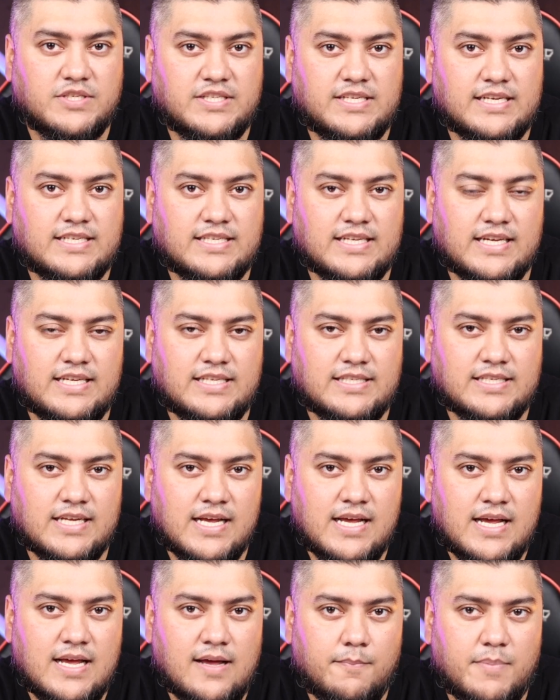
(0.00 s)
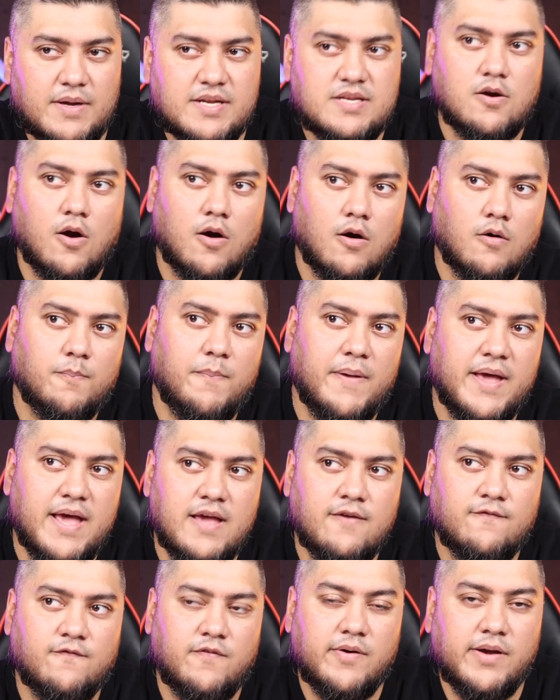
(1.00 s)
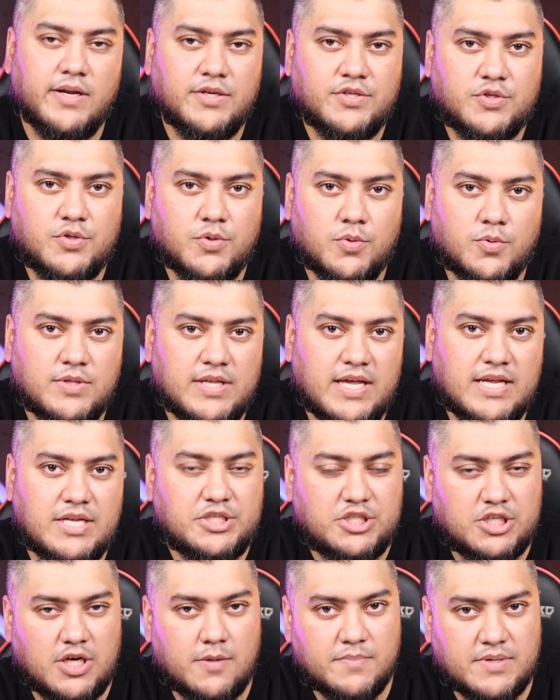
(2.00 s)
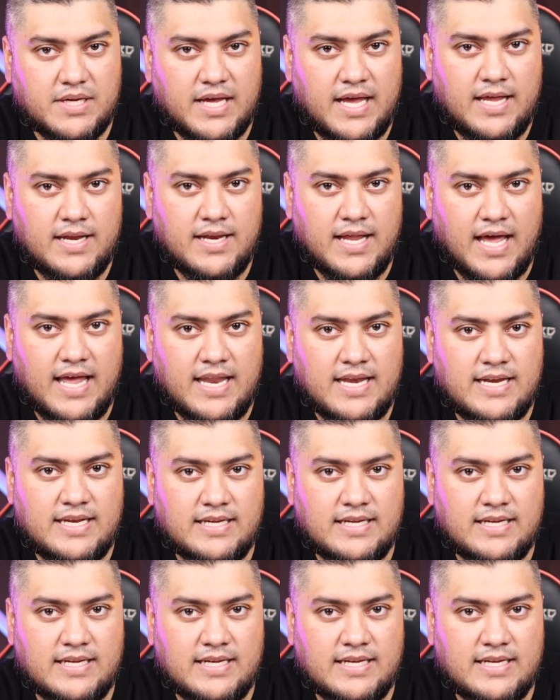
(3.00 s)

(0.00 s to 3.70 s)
6 is, but Carl Pei very soon then jumped in and